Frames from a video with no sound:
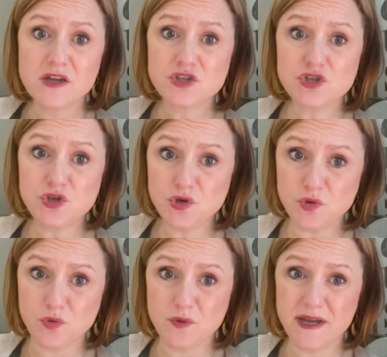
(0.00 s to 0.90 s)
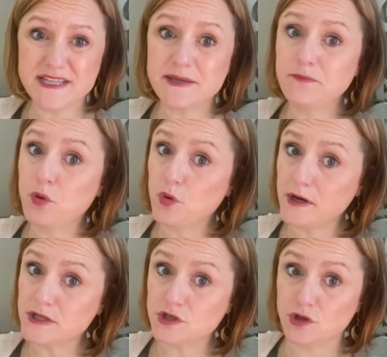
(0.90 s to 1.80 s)
Two, it's
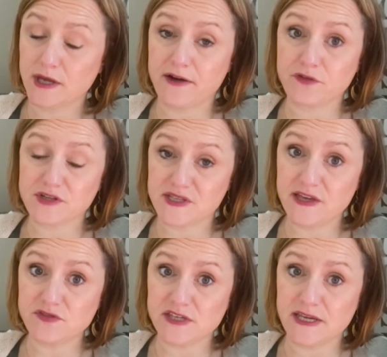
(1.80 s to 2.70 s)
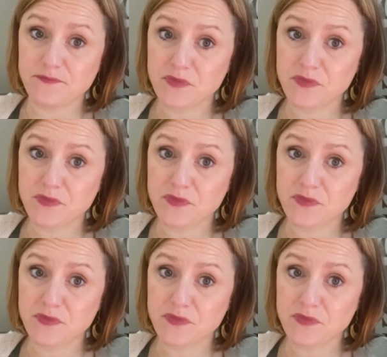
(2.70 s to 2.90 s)
important to look out for safety.